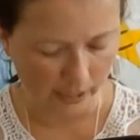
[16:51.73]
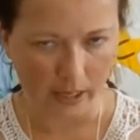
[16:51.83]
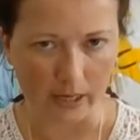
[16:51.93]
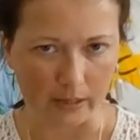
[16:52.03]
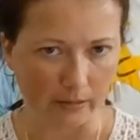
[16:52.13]

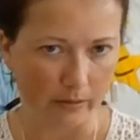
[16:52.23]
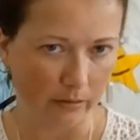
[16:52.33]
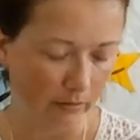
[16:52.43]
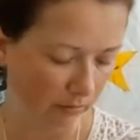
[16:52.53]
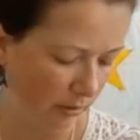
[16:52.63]
hand.
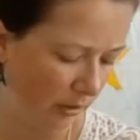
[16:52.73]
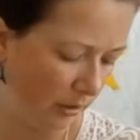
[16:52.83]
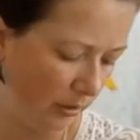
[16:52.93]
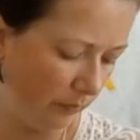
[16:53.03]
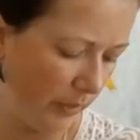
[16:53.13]

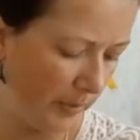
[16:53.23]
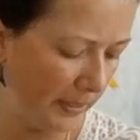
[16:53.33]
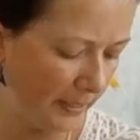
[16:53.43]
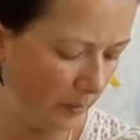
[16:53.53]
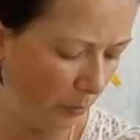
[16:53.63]
Maybe
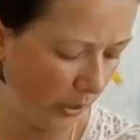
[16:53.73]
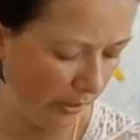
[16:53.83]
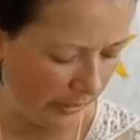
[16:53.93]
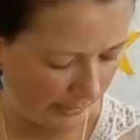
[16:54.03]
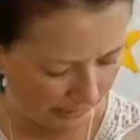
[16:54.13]
somewhere,
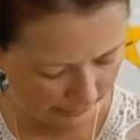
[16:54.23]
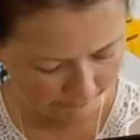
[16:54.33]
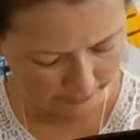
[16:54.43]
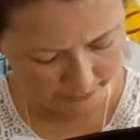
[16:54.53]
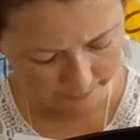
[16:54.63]
like
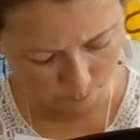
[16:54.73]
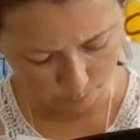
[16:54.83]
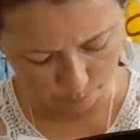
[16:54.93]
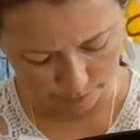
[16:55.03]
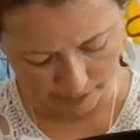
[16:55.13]
if these were
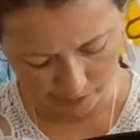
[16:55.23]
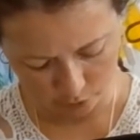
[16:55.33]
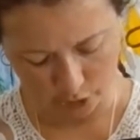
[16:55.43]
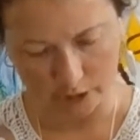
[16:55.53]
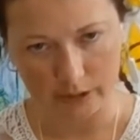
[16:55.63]

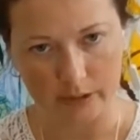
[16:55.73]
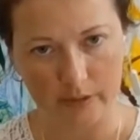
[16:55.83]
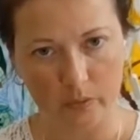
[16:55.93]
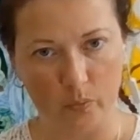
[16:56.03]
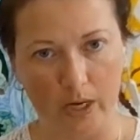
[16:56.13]

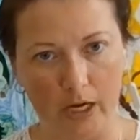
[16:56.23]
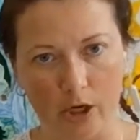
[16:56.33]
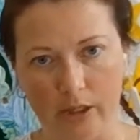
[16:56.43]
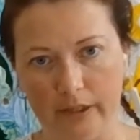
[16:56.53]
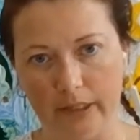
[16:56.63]
branches where
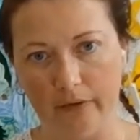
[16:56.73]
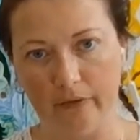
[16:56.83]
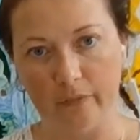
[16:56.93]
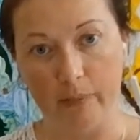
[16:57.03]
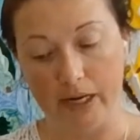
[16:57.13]
a
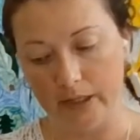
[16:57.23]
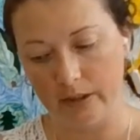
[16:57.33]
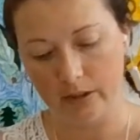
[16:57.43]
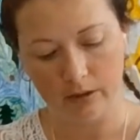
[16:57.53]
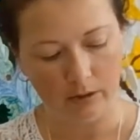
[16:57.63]
leaf
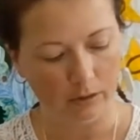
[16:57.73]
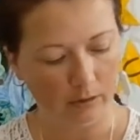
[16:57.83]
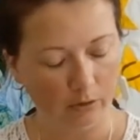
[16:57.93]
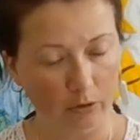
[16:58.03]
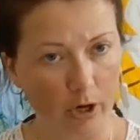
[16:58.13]
might
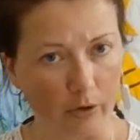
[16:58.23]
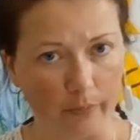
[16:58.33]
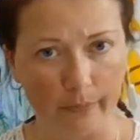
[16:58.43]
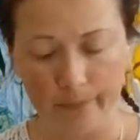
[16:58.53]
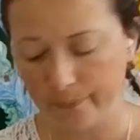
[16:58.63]
grow.
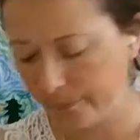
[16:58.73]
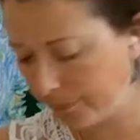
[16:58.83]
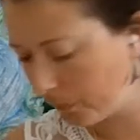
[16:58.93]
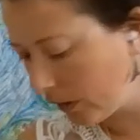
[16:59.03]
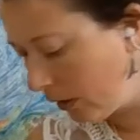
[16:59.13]

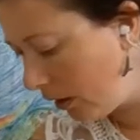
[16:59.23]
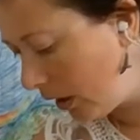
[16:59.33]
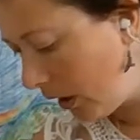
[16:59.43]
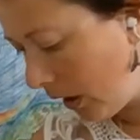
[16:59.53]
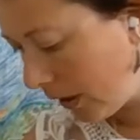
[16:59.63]

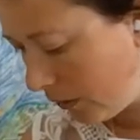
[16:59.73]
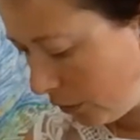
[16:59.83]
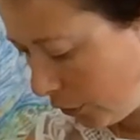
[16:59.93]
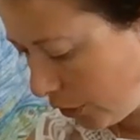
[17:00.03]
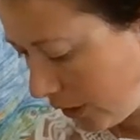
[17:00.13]
And then
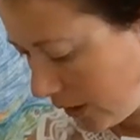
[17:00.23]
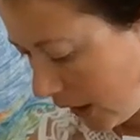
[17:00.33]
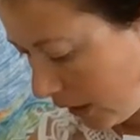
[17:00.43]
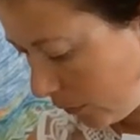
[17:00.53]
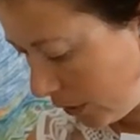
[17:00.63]
you're going to
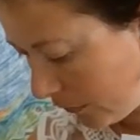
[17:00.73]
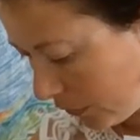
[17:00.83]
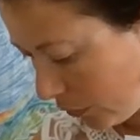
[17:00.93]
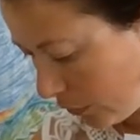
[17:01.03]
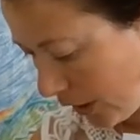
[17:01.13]
take one of
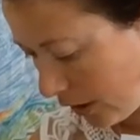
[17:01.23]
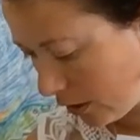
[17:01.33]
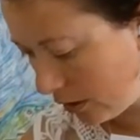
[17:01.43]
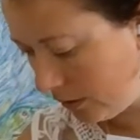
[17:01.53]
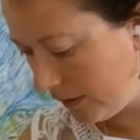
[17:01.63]
your
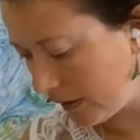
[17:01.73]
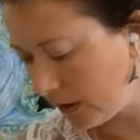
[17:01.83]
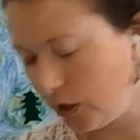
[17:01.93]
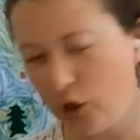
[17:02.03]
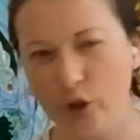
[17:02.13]
crayons,
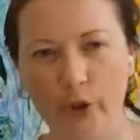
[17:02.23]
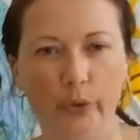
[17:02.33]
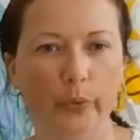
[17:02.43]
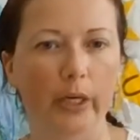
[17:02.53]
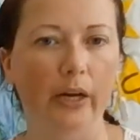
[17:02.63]
and you can
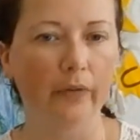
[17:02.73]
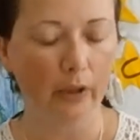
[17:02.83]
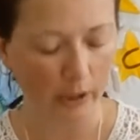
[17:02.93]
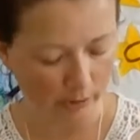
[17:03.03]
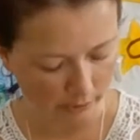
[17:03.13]
choose whatever
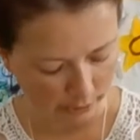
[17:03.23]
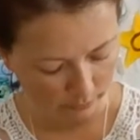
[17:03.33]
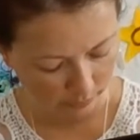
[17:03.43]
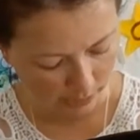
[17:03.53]
color you